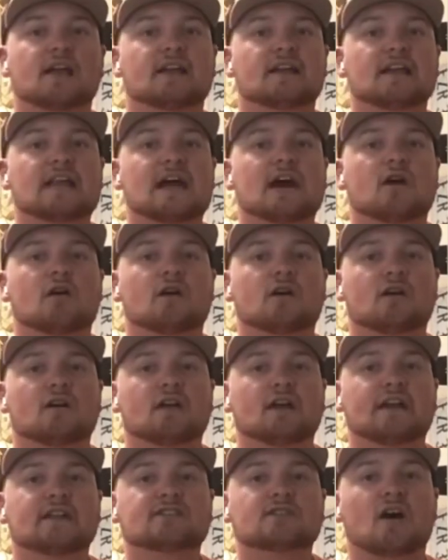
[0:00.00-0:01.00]
Now,
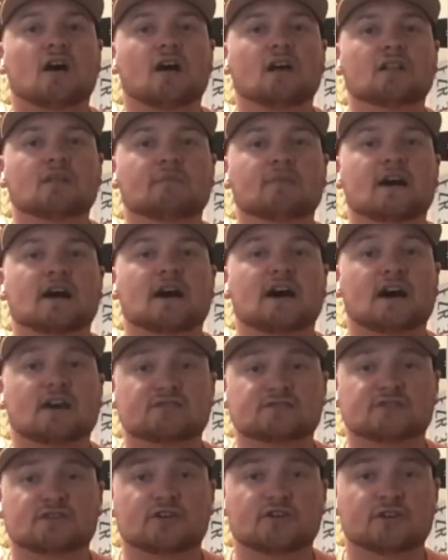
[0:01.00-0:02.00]
it's all about how
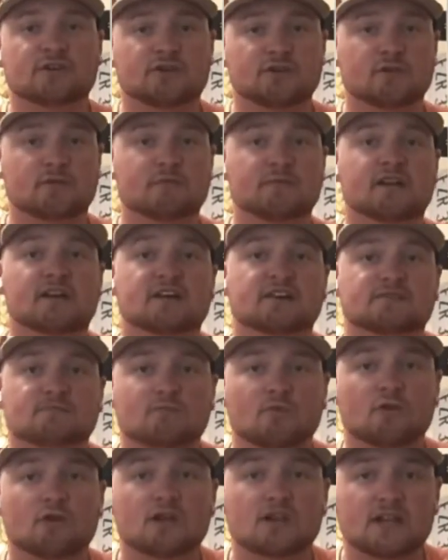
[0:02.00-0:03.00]
slow you do it, because
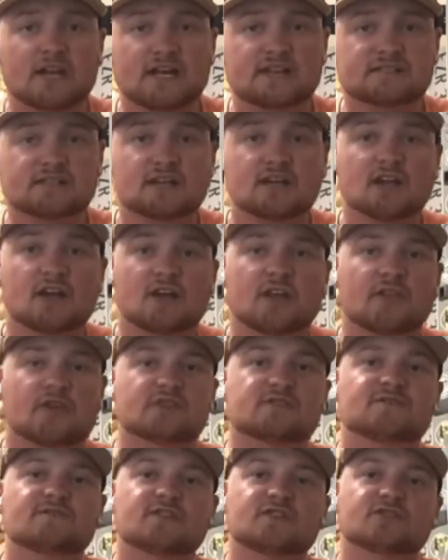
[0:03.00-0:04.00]
more or less,
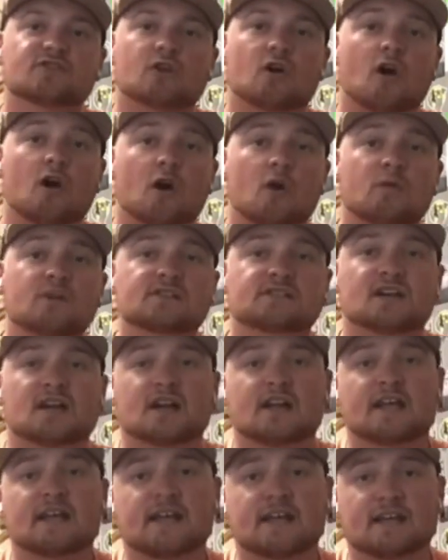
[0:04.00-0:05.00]
those fish are always going
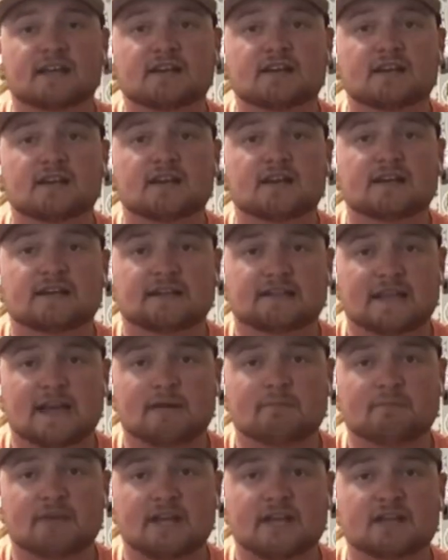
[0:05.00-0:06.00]
to hit
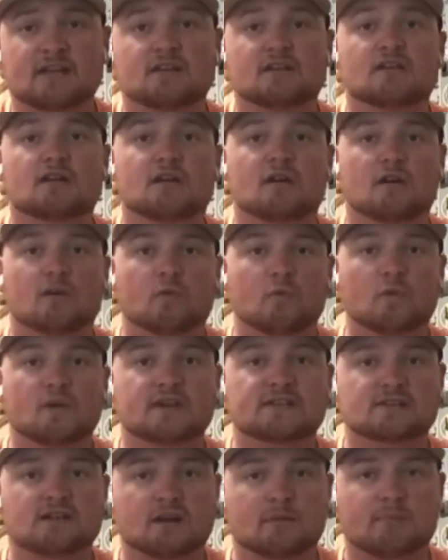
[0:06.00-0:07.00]
that bait when
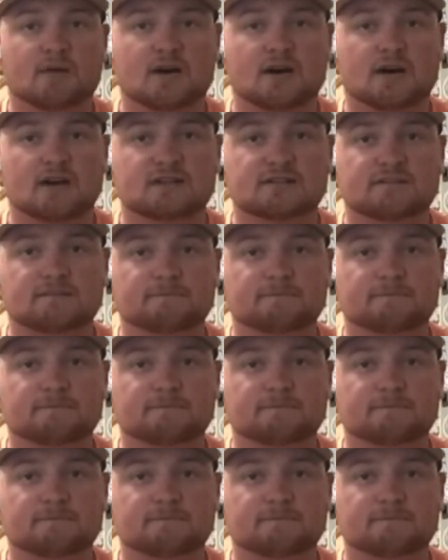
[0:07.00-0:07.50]
it's on a pause.